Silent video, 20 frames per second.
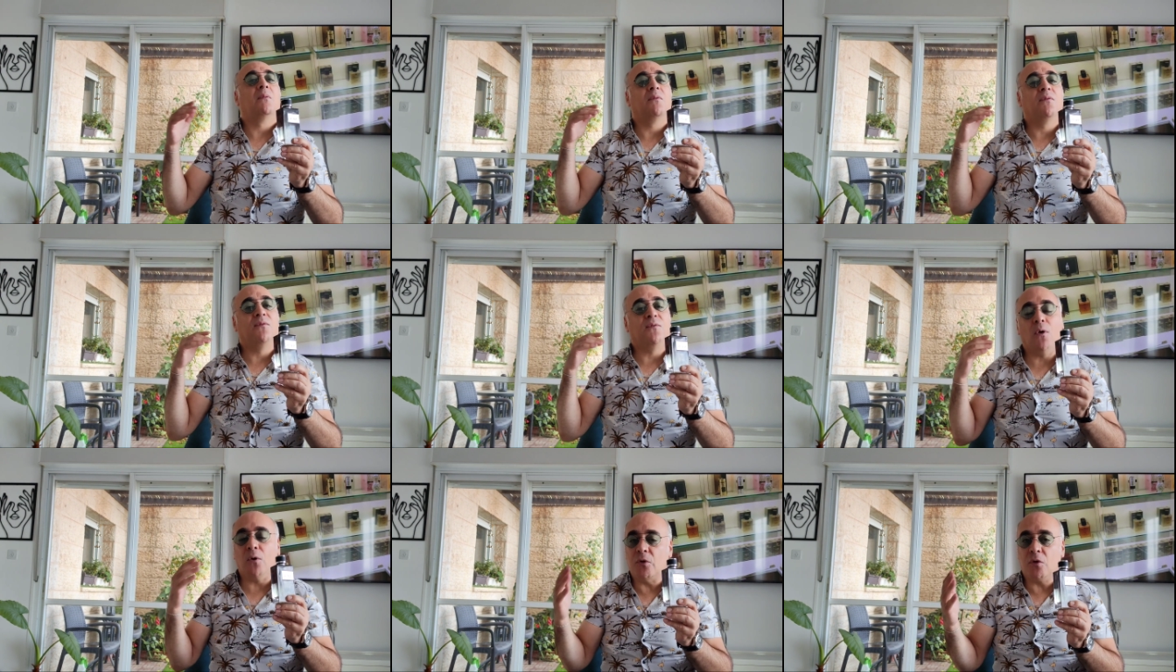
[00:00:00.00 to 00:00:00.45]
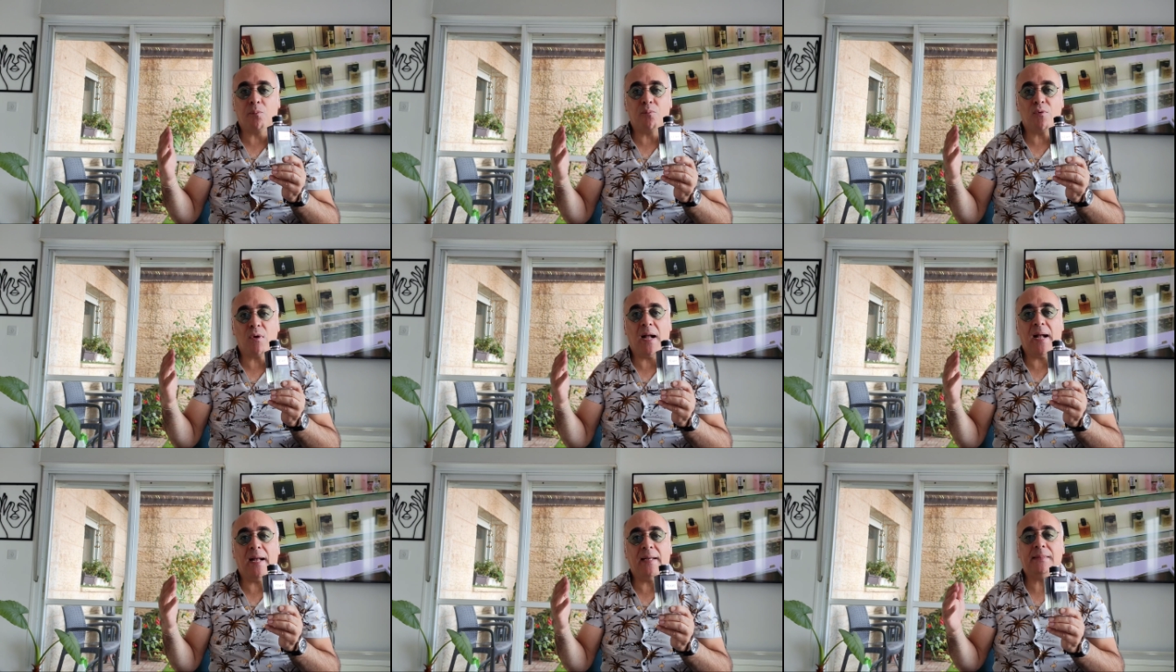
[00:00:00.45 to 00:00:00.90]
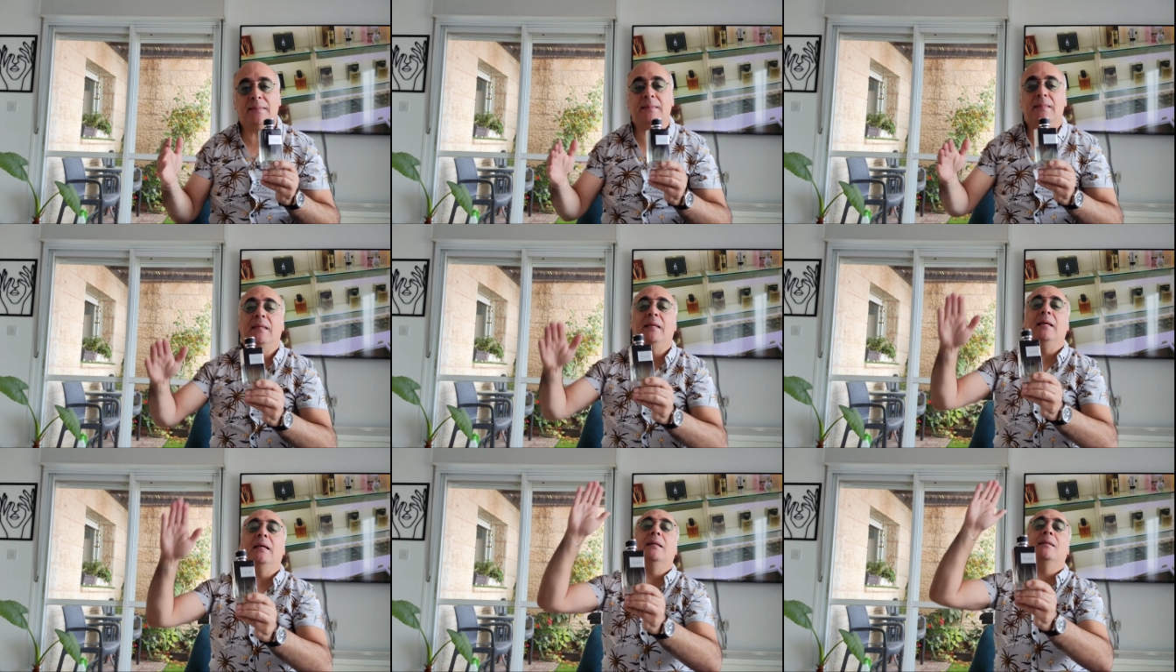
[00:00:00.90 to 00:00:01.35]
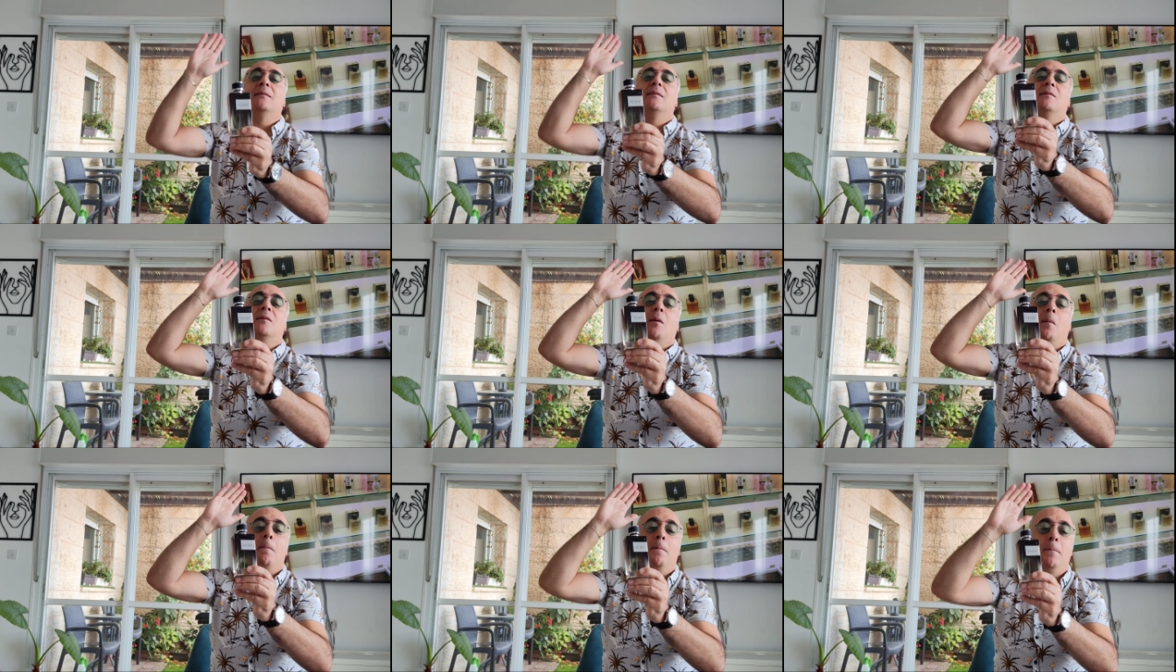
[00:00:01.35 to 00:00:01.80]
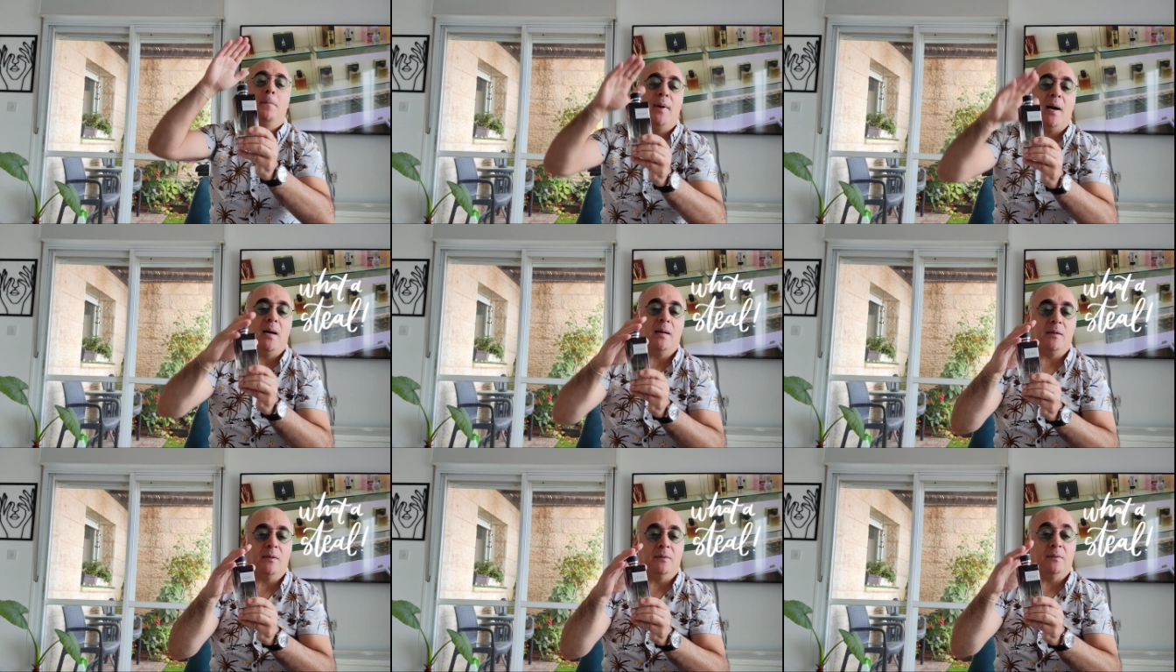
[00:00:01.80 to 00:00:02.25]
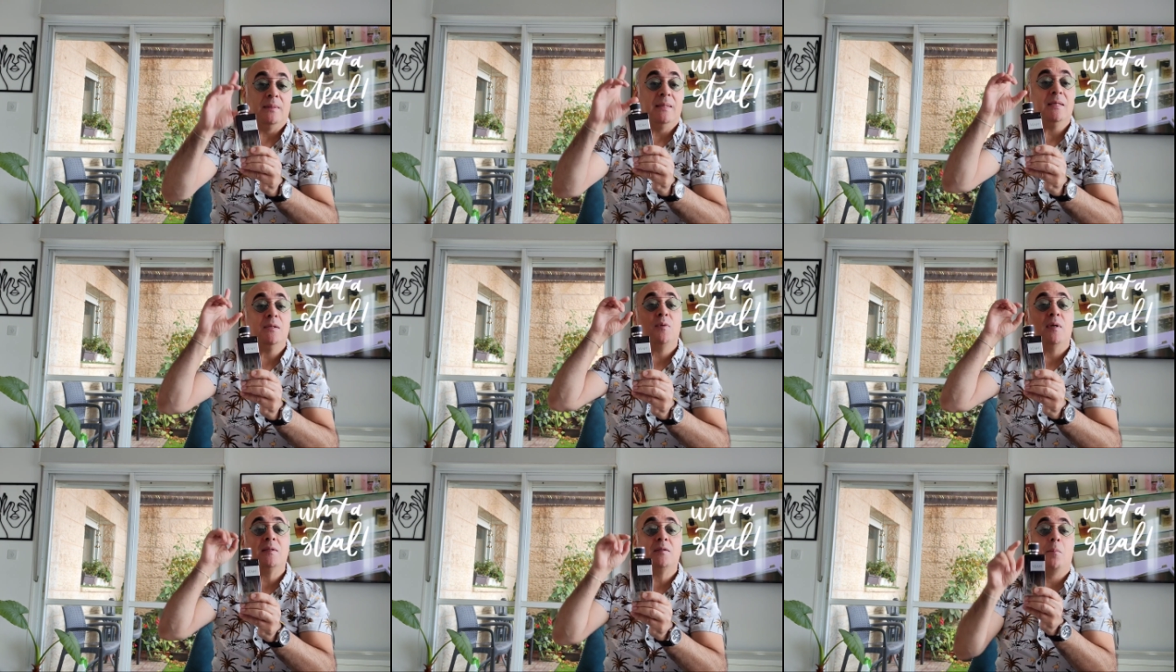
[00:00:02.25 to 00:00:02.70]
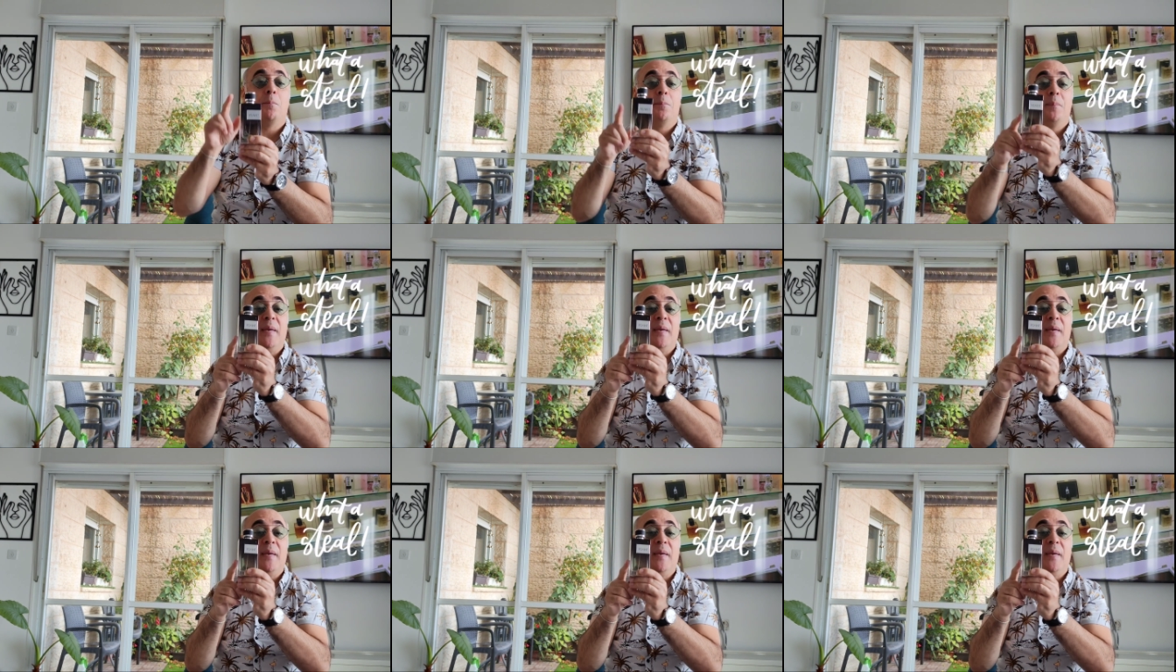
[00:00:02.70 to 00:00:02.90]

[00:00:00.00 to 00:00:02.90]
for the price, it's a bargain. This was a